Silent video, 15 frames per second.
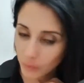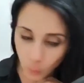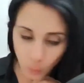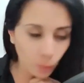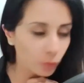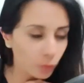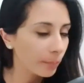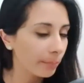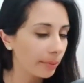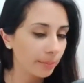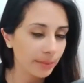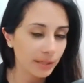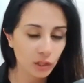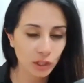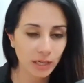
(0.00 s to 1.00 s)
all the
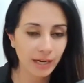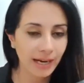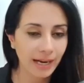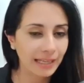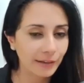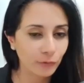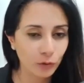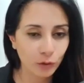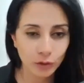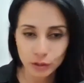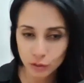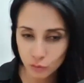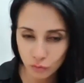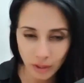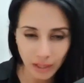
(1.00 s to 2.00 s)
permission and I give you the
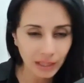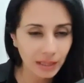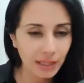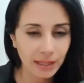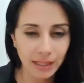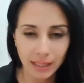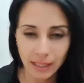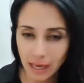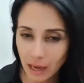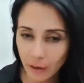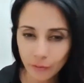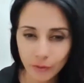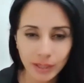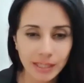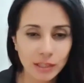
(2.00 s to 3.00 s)
strength and the
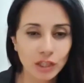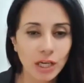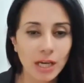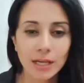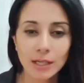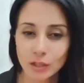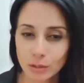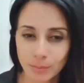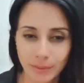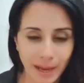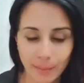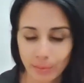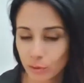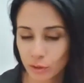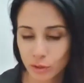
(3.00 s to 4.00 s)
courage to be
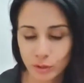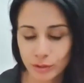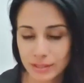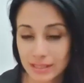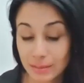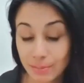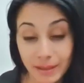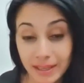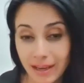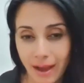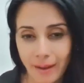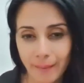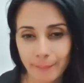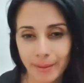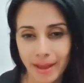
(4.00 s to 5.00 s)
able to speak
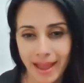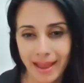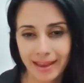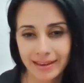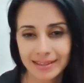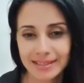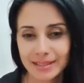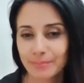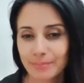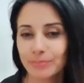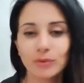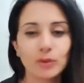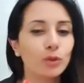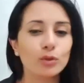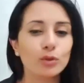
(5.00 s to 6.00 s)
up and
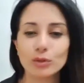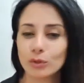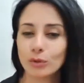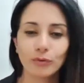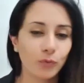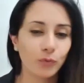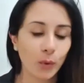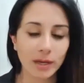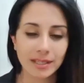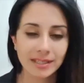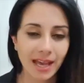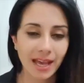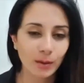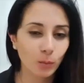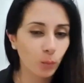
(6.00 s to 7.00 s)
use your voice
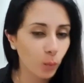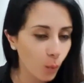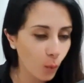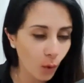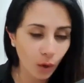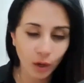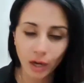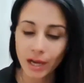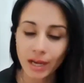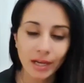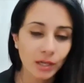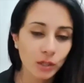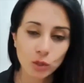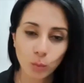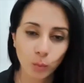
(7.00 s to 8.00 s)
and walk
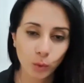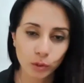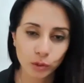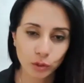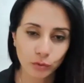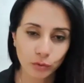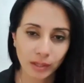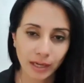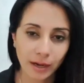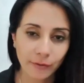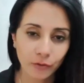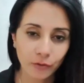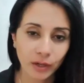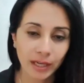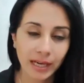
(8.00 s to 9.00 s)
towards your
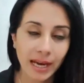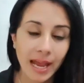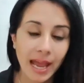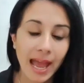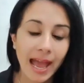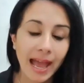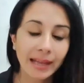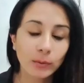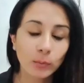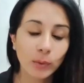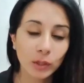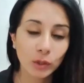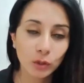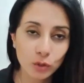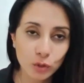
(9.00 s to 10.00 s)
recovery. And
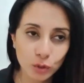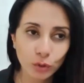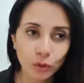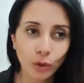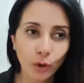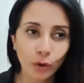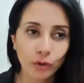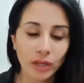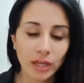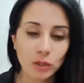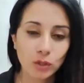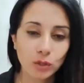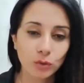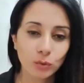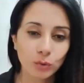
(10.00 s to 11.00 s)
when you do go there,
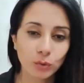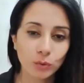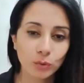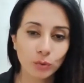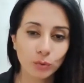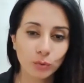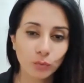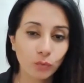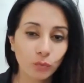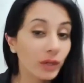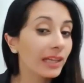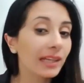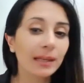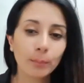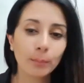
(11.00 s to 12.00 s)
to
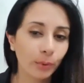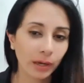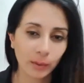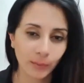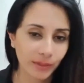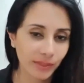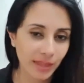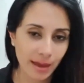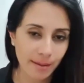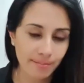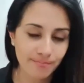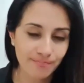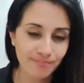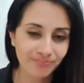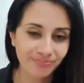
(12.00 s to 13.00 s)
really bring with
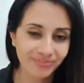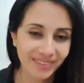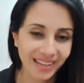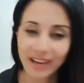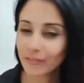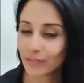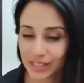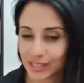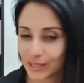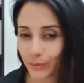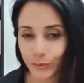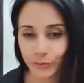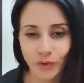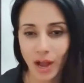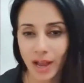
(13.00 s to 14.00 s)
them every
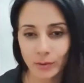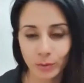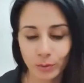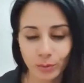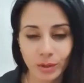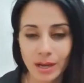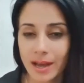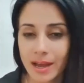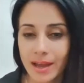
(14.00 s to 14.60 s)
single vital